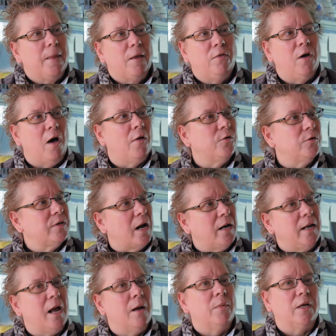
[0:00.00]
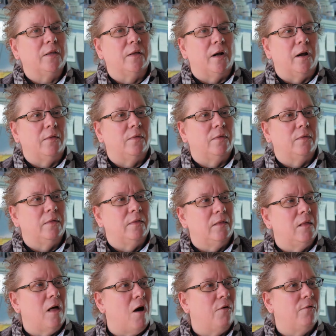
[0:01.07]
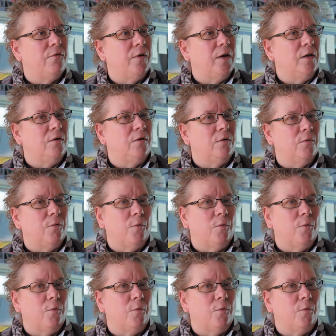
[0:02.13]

The other dynamic that I love in